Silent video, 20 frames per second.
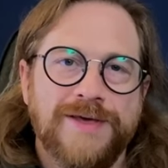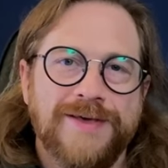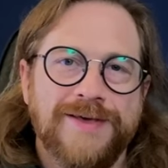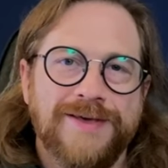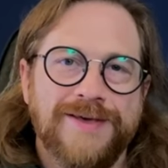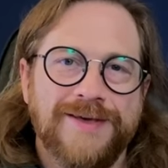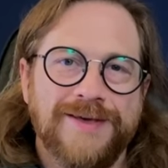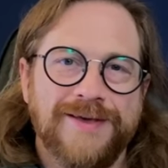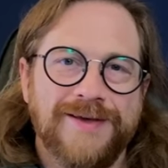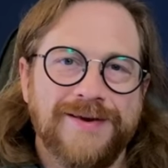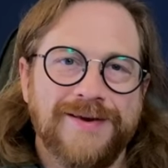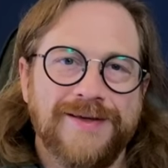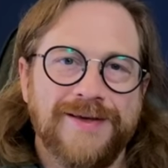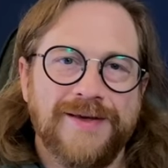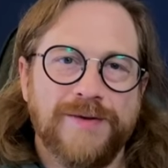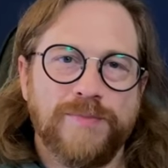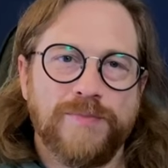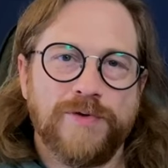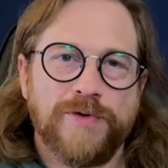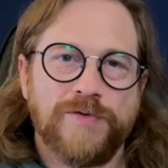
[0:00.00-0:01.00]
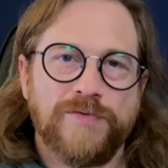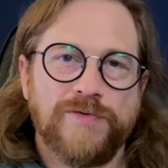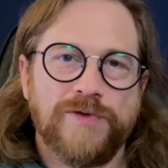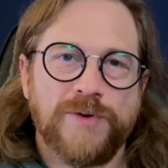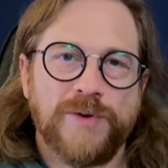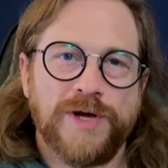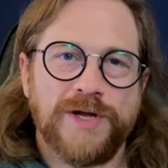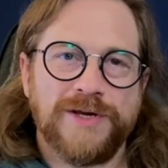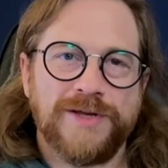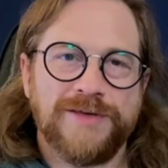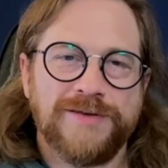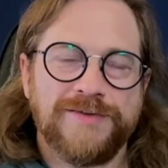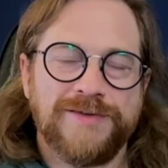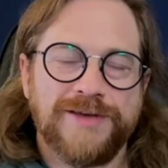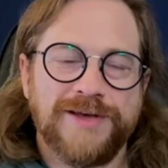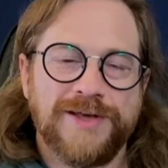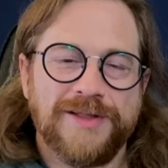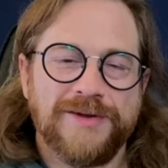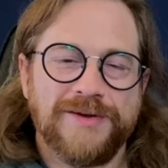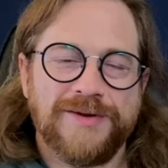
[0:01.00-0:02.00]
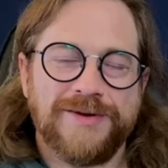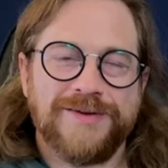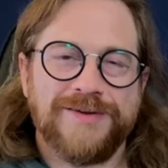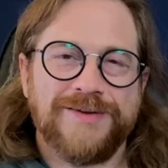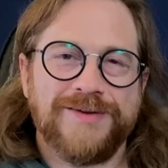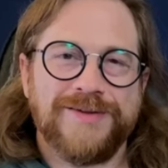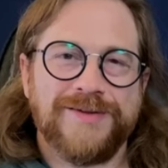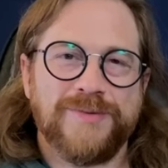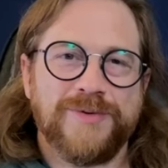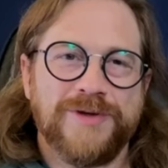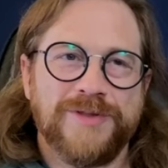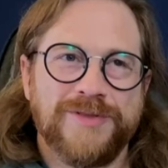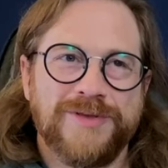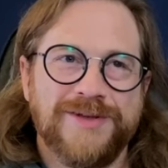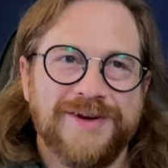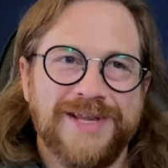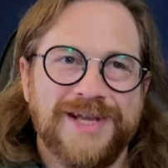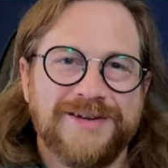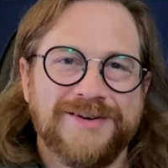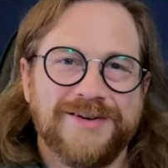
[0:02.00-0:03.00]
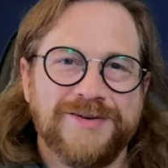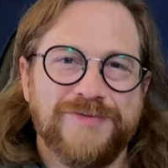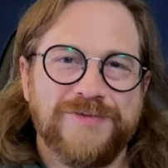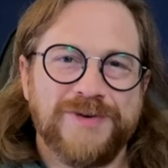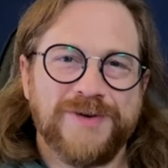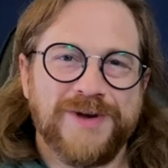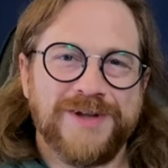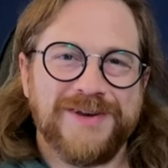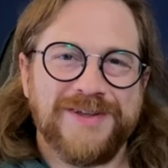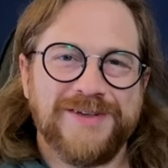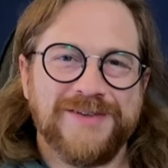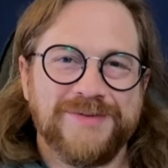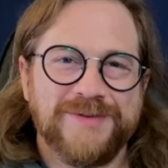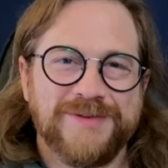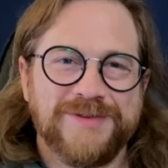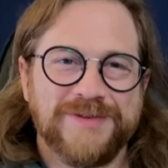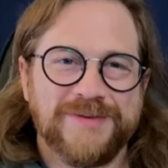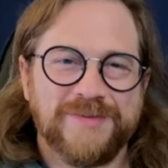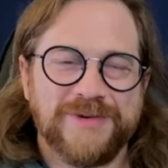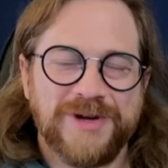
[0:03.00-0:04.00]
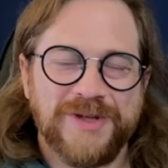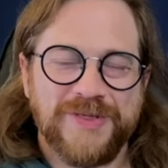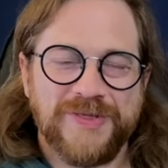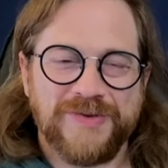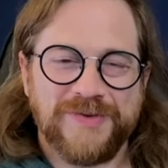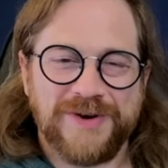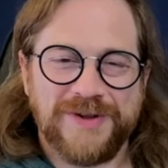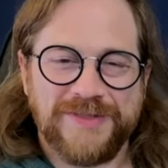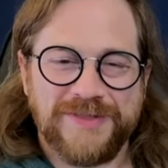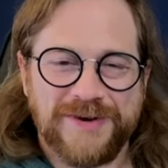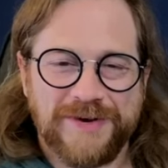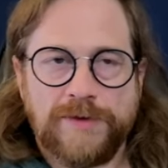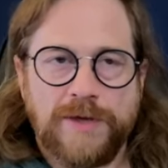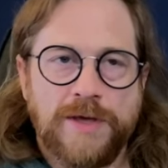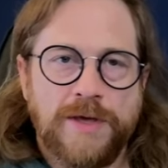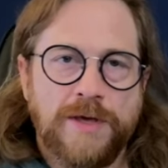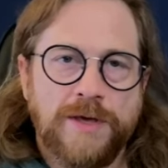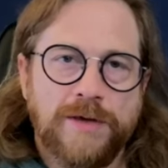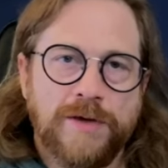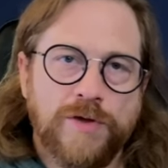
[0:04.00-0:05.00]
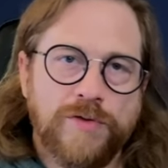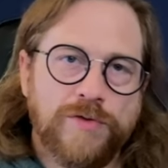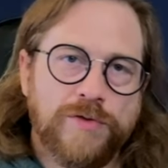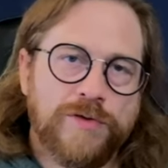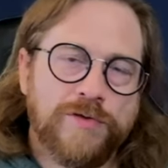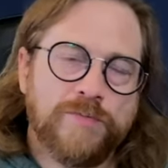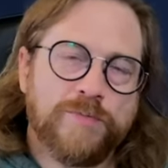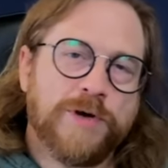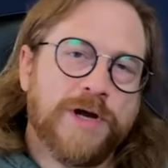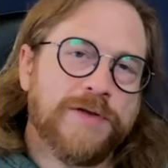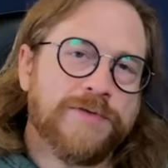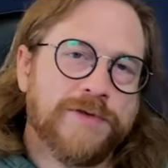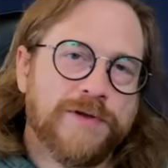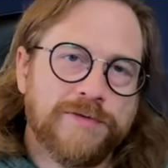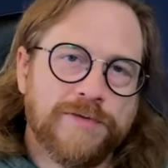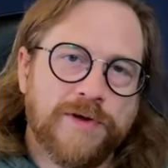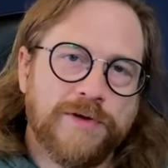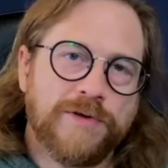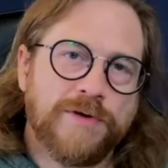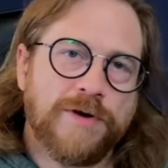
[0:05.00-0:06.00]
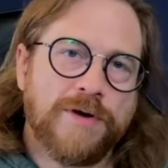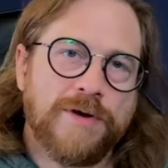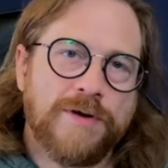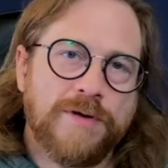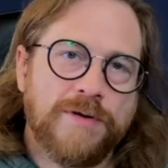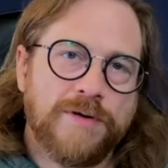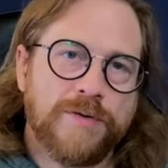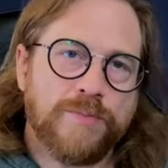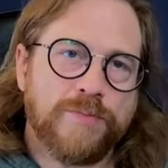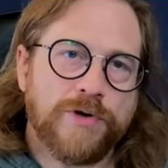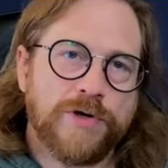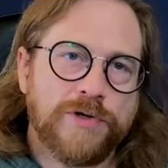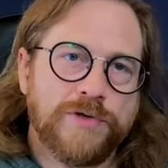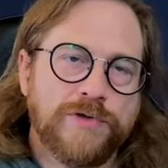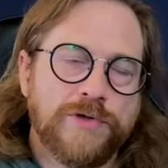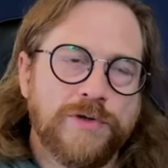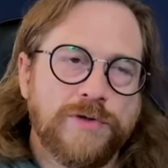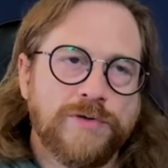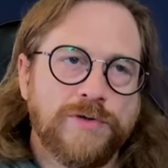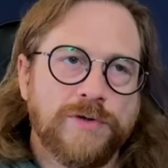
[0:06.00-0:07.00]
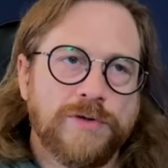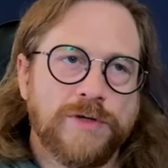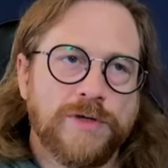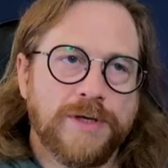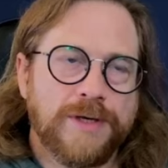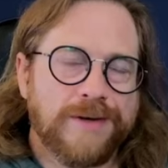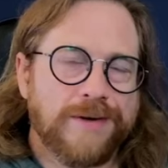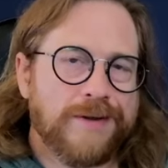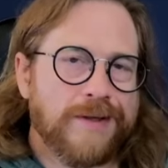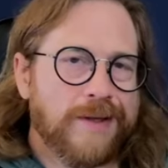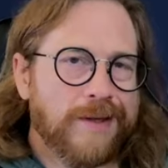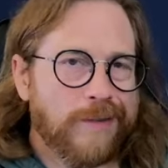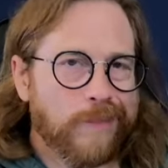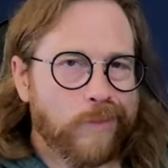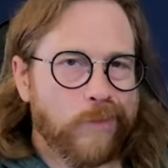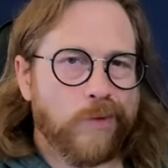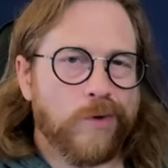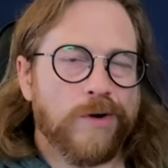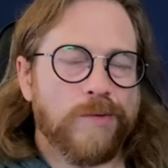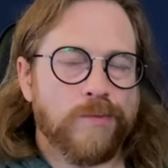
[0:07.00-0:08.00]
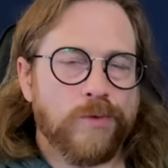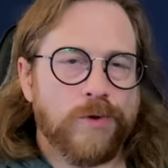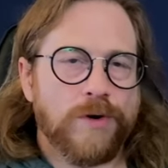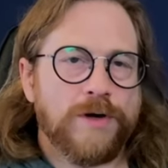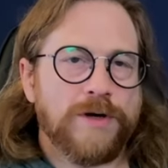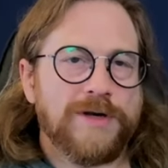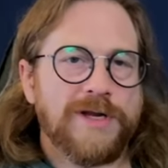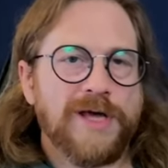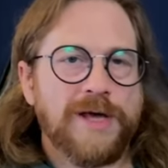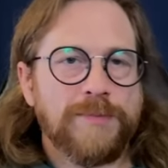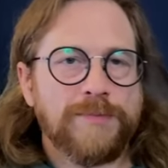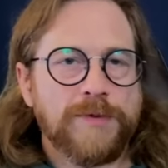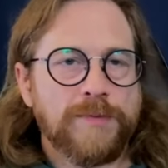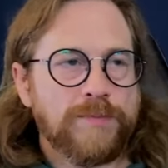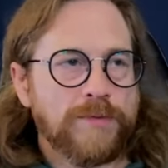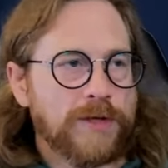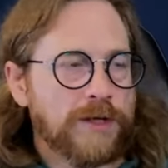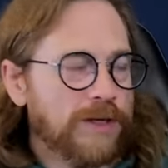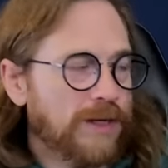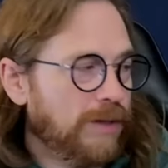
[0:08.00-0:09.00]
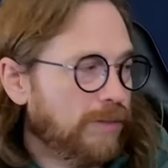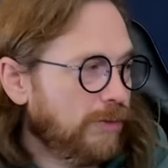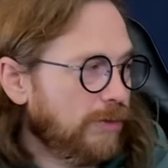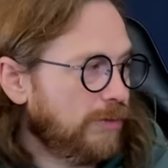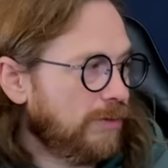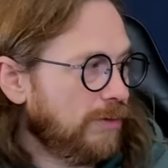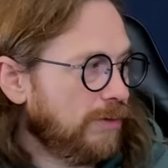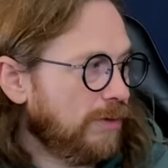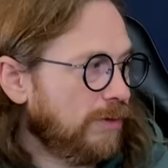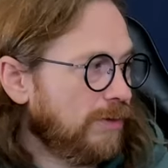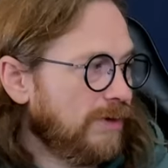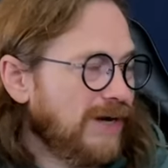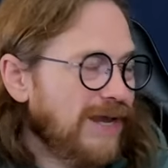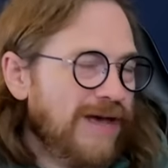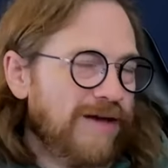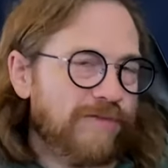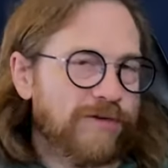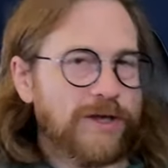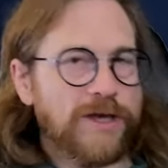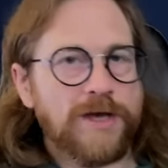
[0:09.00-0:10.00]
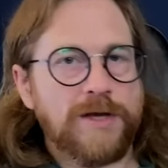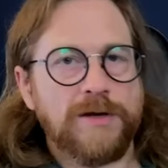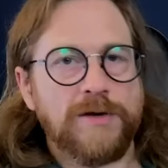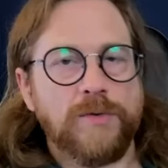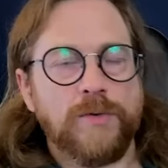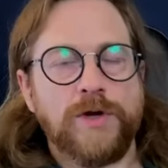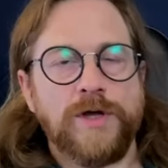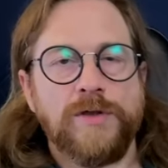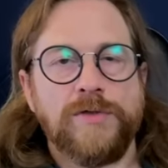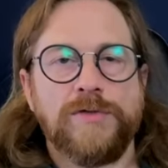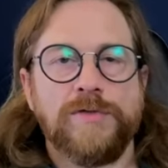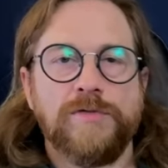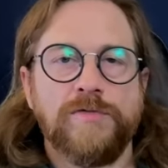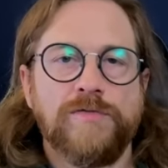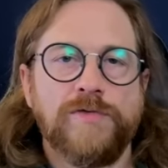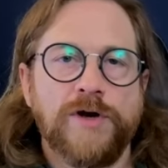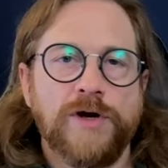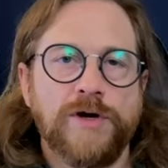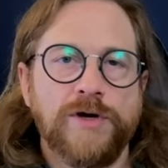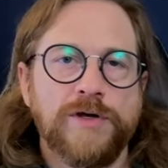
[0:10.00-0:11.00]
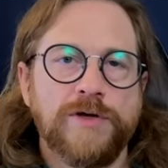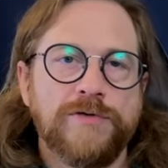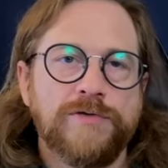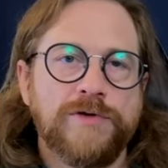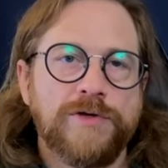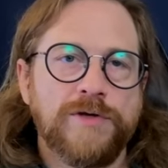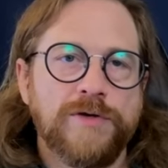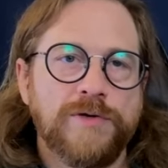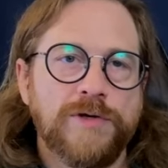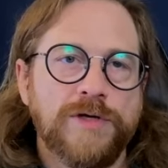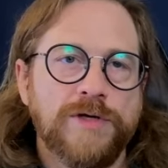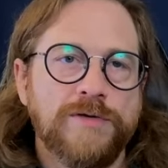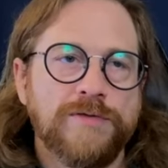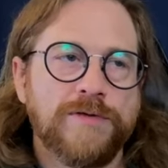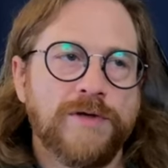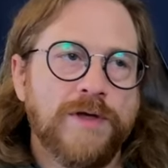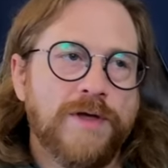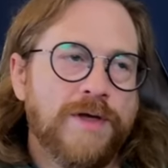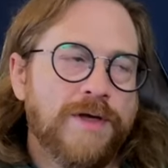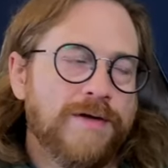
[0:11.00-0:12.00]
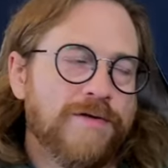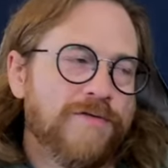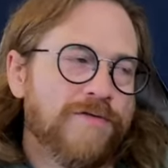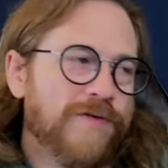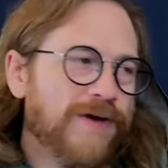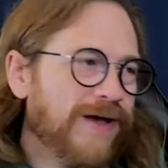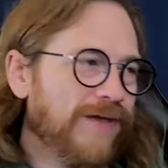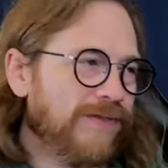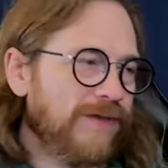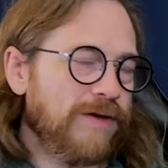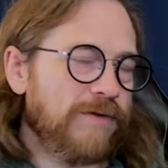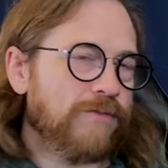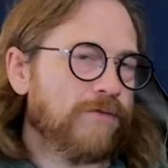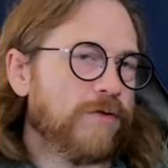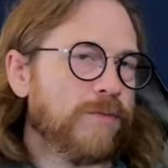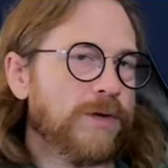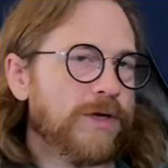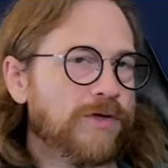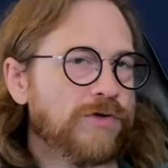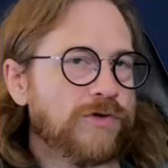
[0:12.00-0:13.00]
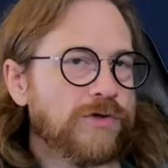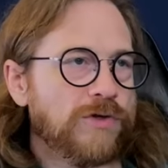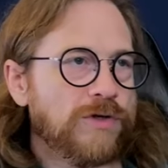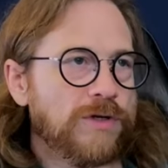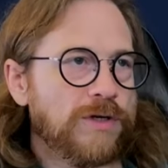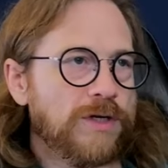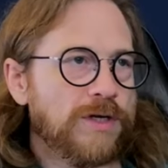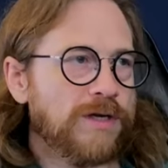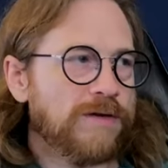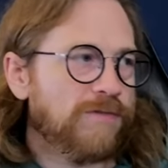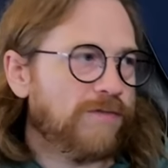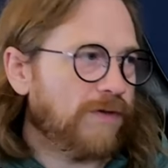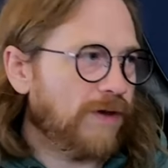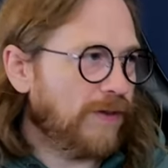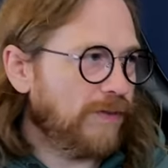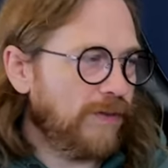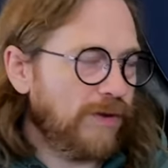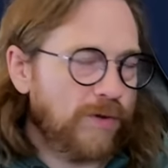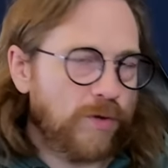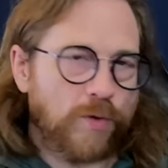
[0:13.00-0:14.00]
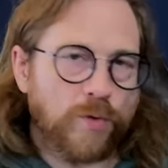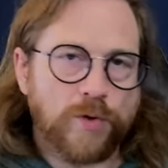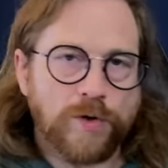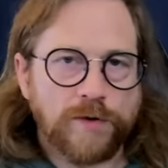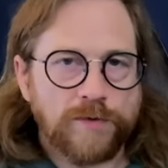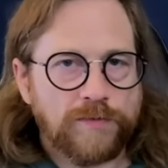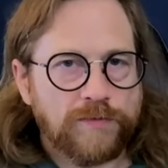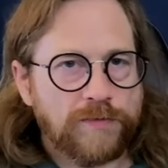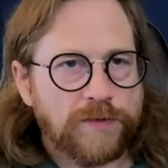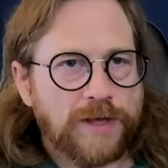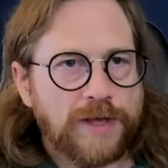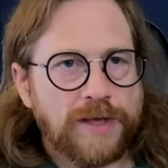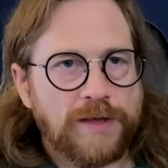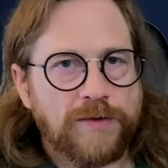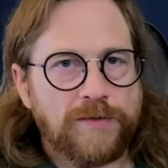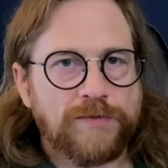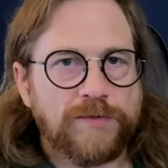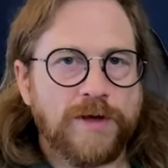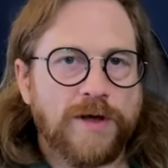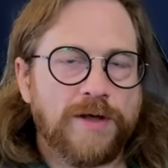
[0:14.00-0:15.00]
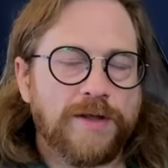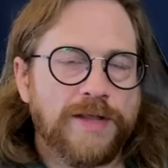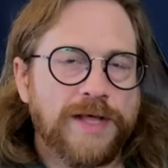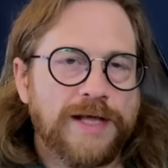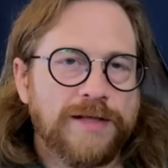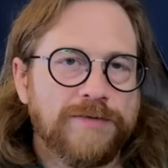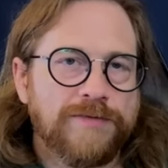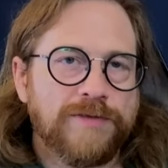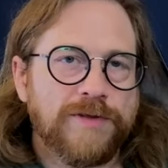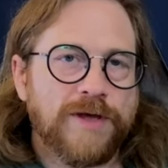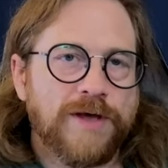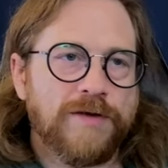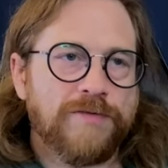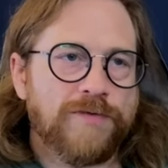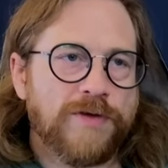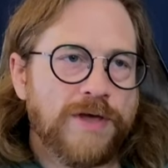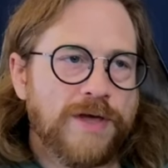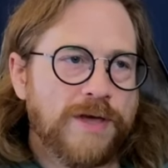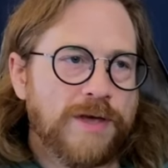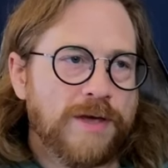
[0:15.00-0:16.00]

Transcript: and put a few ideas together, with connected a few ideas with some red thread there. Go through this process on your own, and pretty soon you'll get more and more adept at being able to navigate your way through various tunings, find the information you need, find the chords, scales, all that stuff.